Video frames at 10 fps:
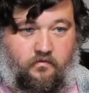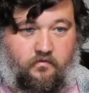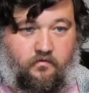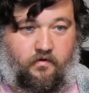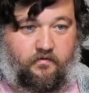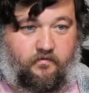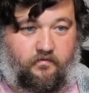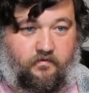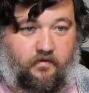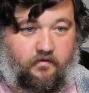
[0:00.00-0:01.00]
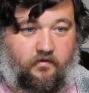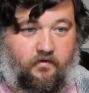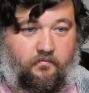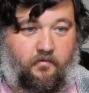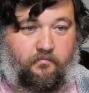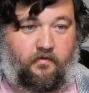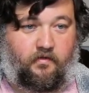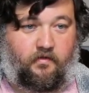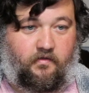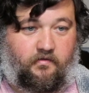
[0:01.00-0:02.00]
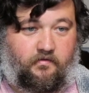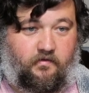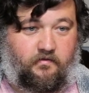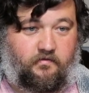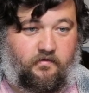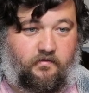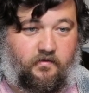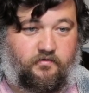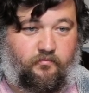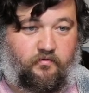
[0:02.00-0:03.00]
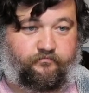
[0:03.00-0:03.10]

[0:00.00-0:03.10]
Great. And 10 can come up still just a touch more.